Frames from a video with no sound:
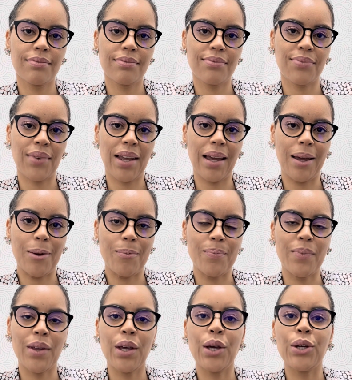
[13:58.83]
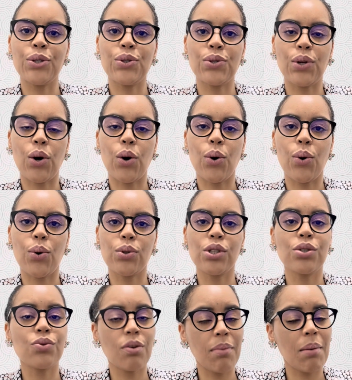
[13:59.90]
Okay, so
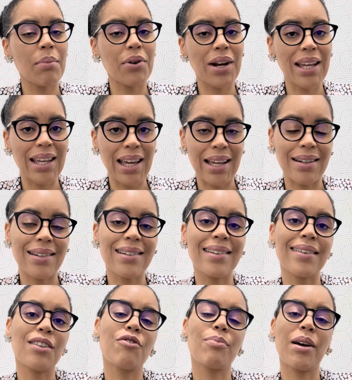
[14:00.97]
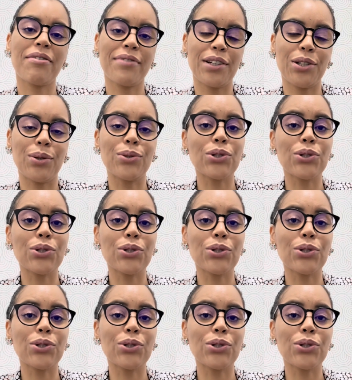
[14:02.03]
just remember, again, none of my videos